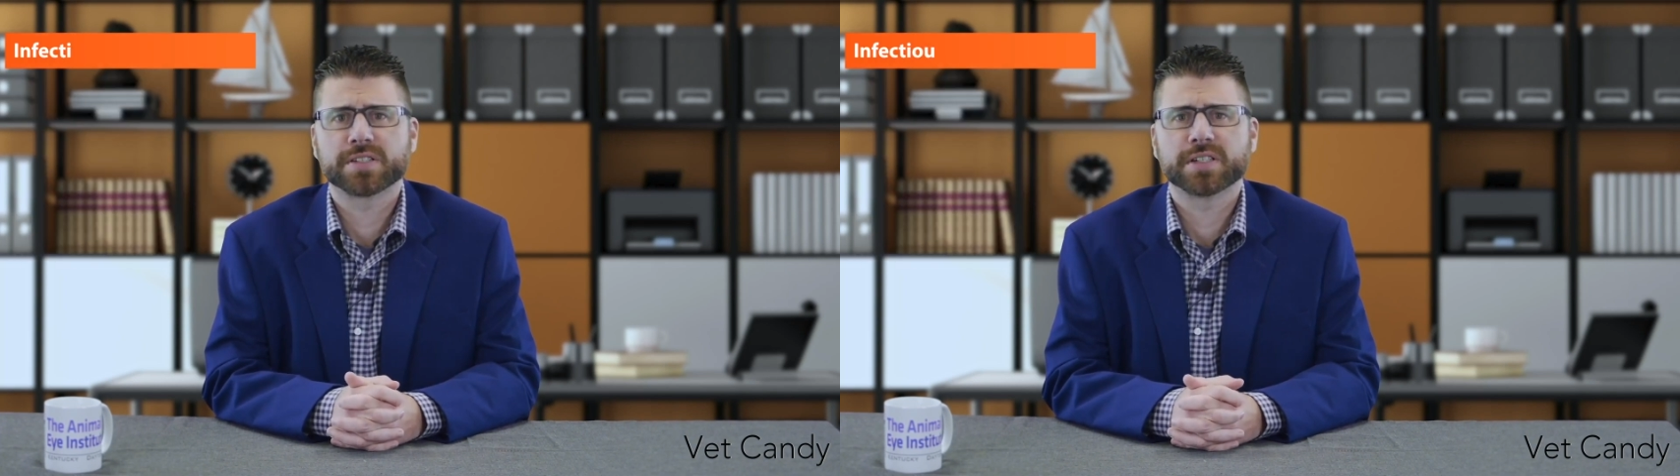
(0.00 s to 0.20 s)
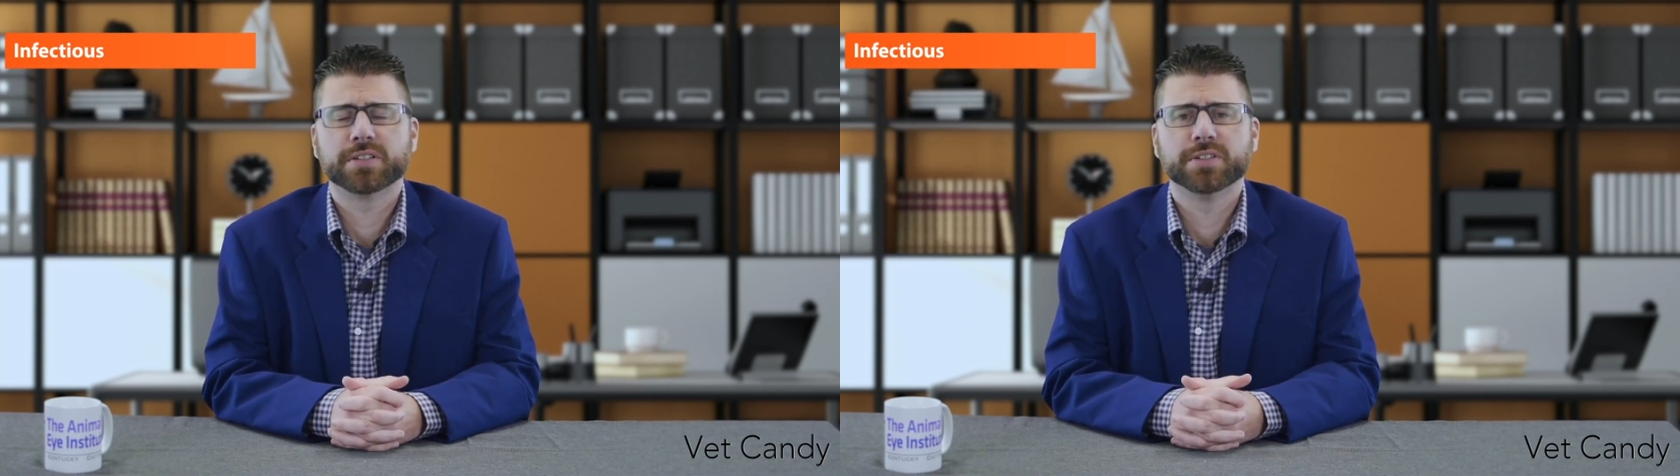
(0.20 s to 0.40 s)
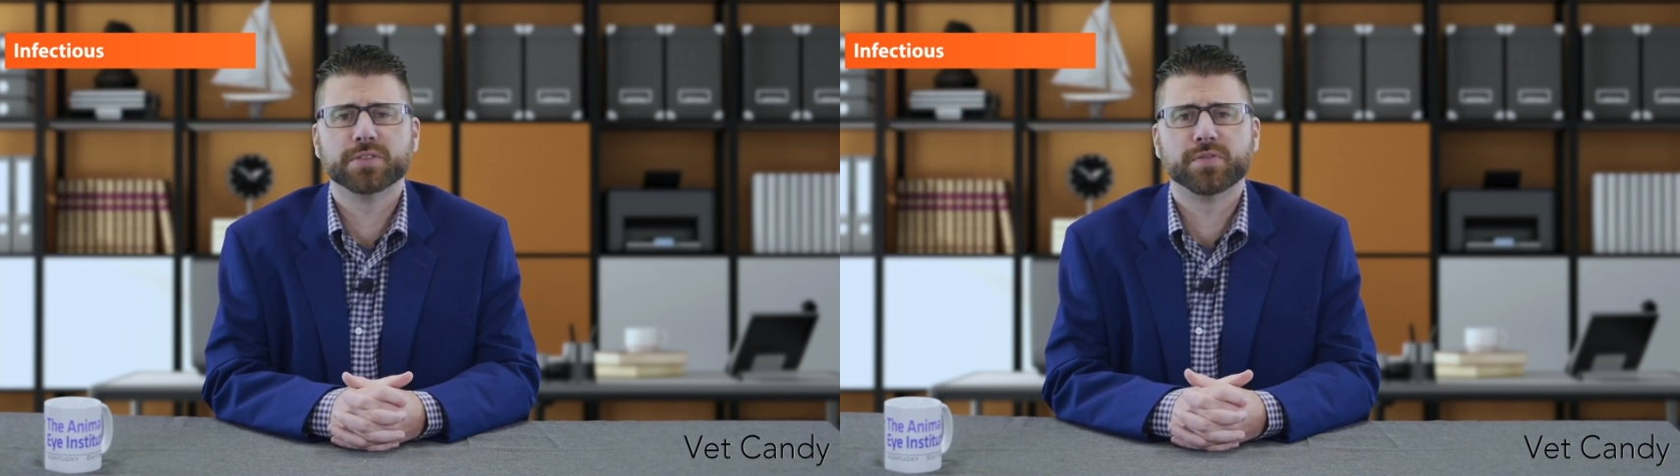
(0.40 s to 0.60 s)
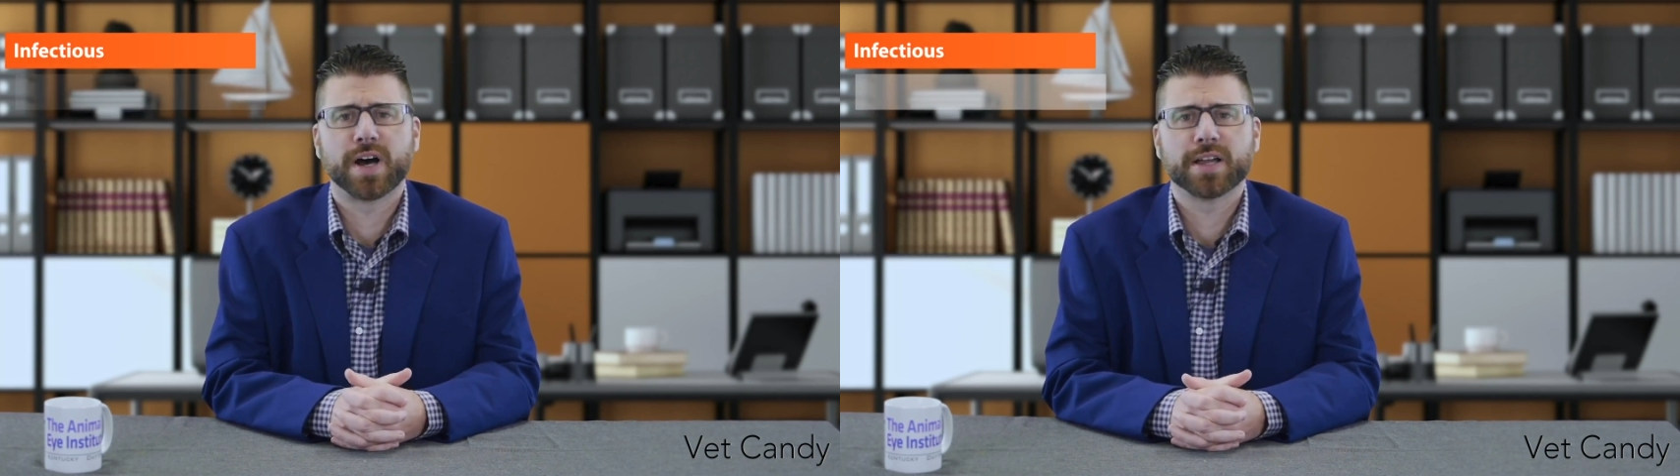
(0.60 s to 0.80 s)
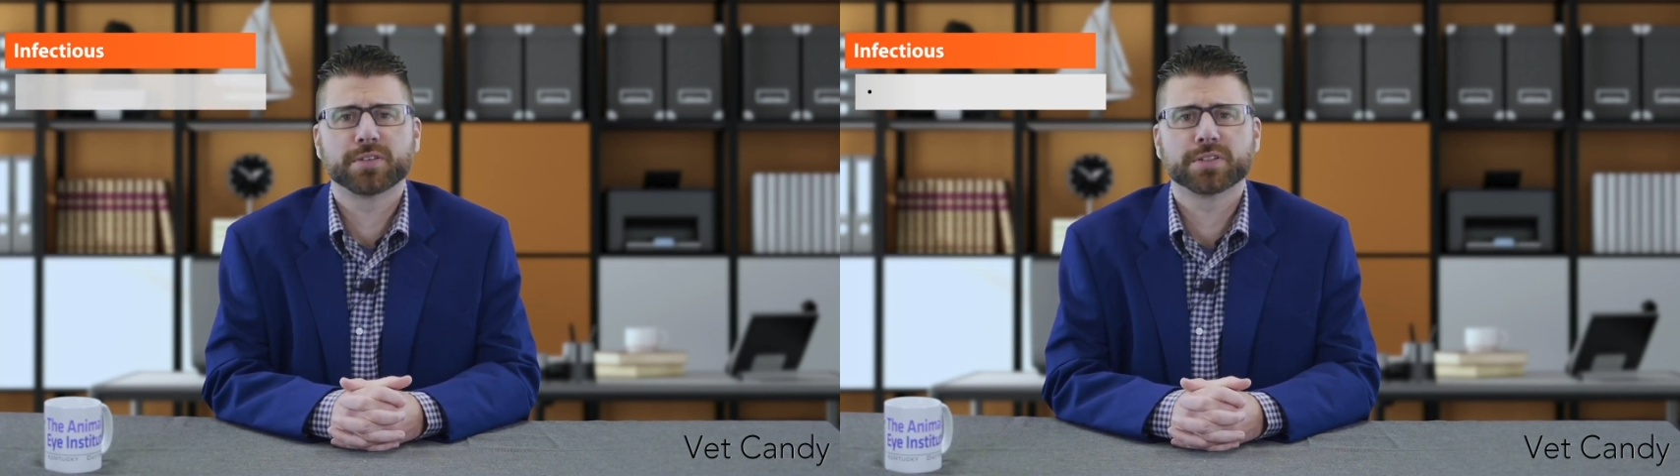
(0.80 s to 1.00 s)
include
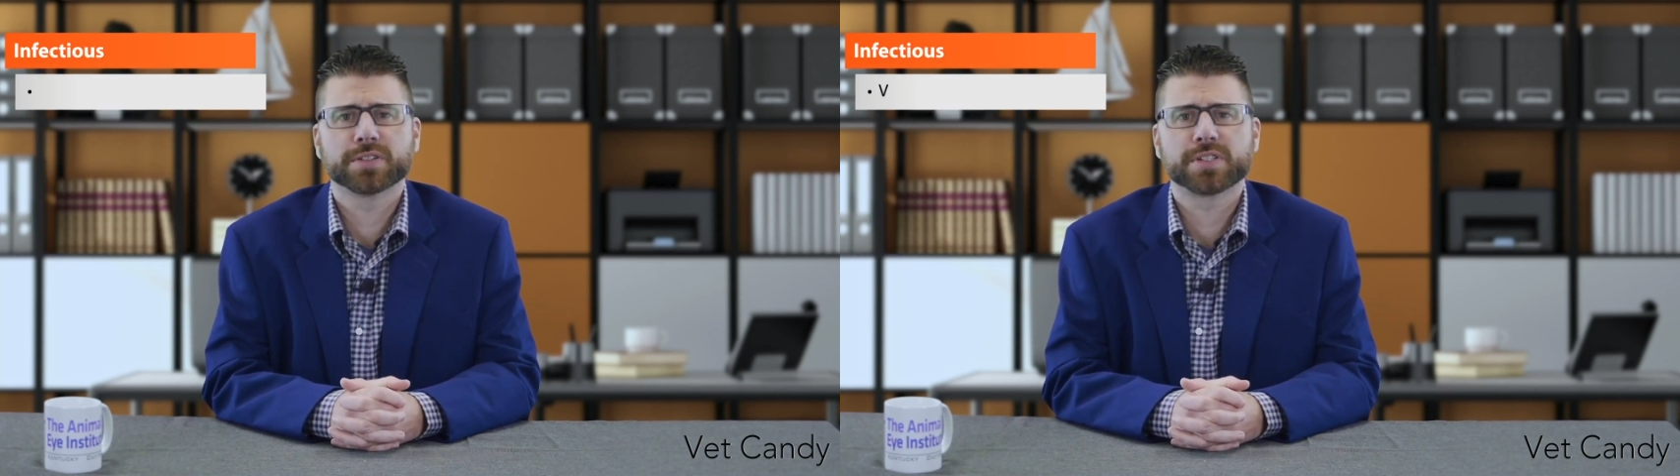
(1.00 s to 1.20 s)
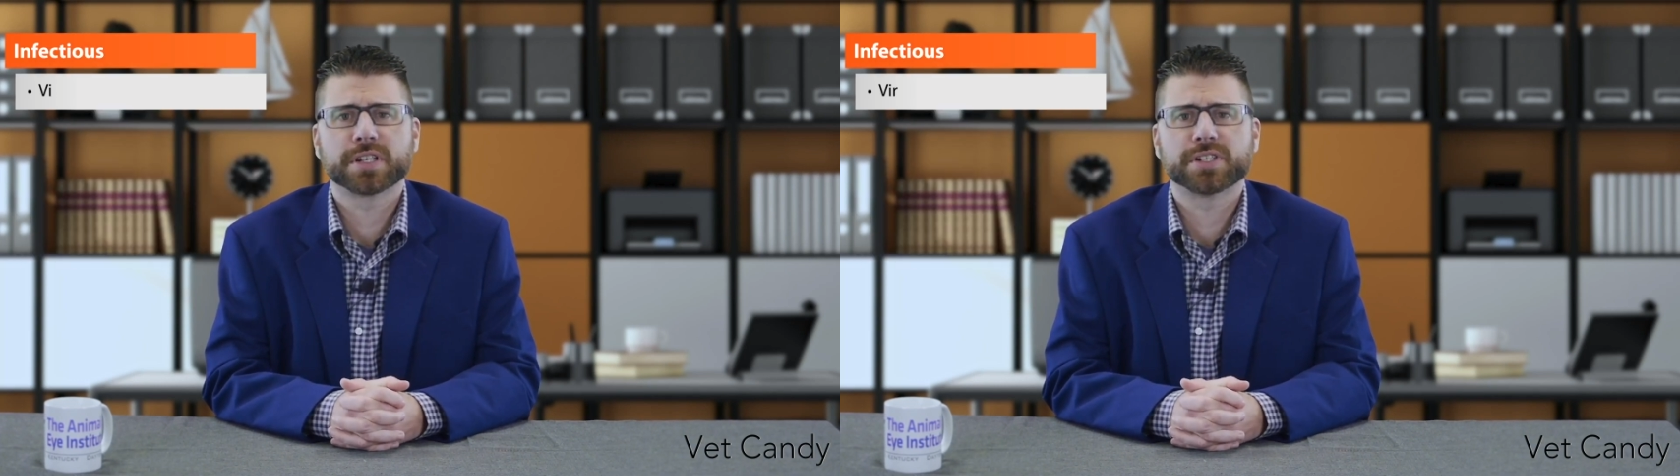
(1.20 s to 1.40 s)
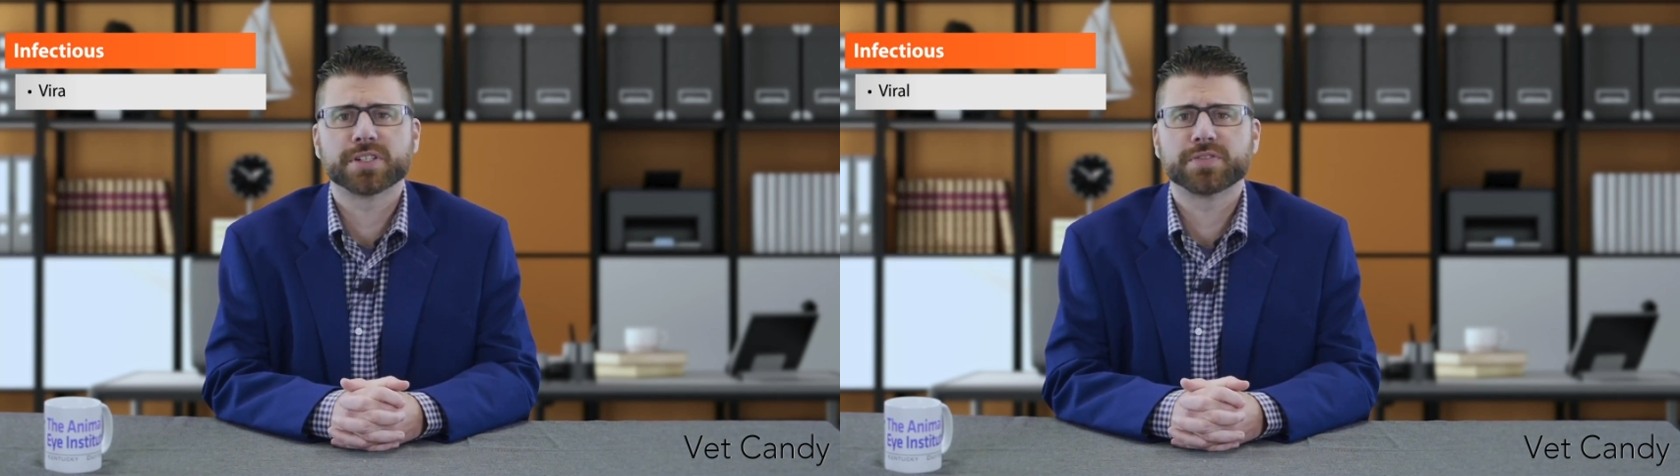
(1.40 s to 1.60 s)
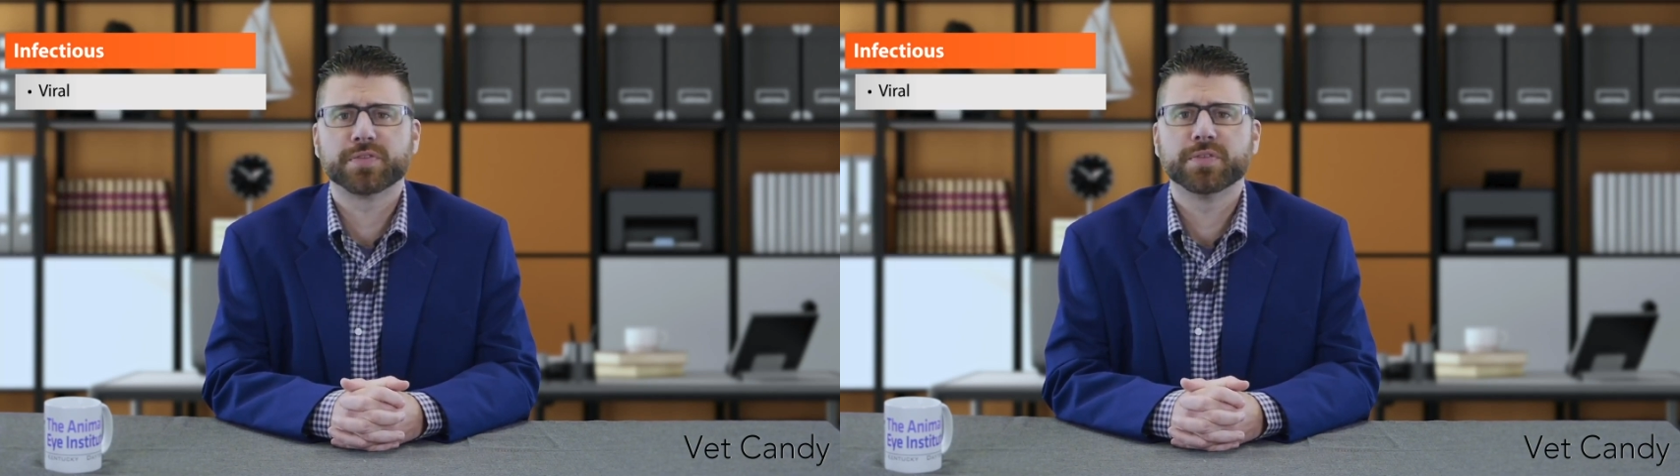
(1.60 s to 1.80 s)
viral, such as